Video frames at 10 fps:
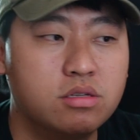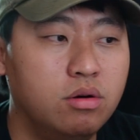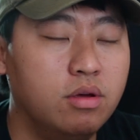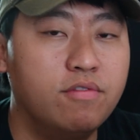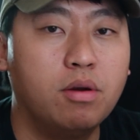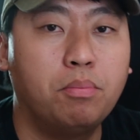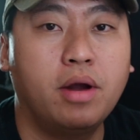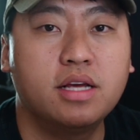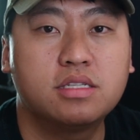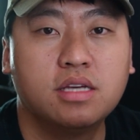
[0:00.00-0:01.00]
So if your
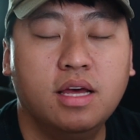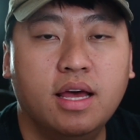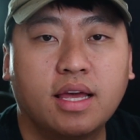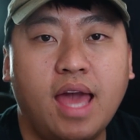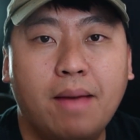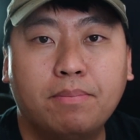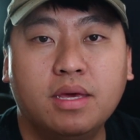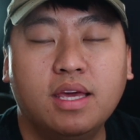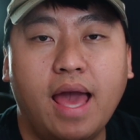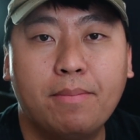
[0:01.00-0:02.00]
price can't
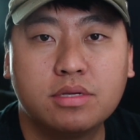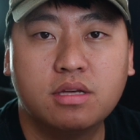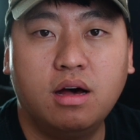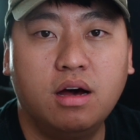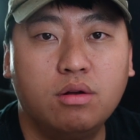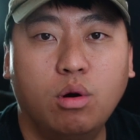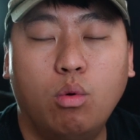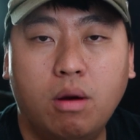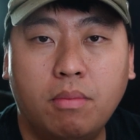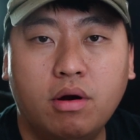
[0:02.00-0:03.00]
beat Amazon or
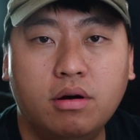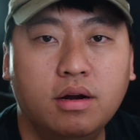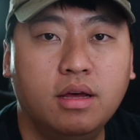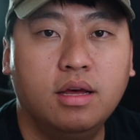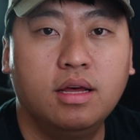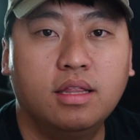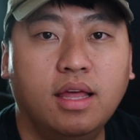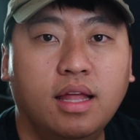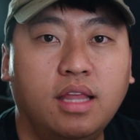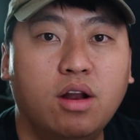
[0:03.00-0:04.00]
Walmart,
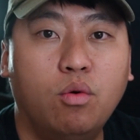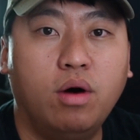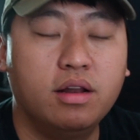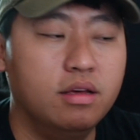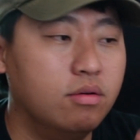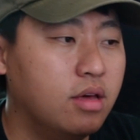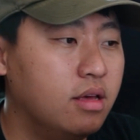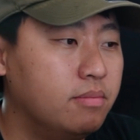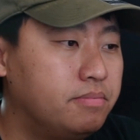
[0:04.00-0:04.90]
then they don't want it, okay?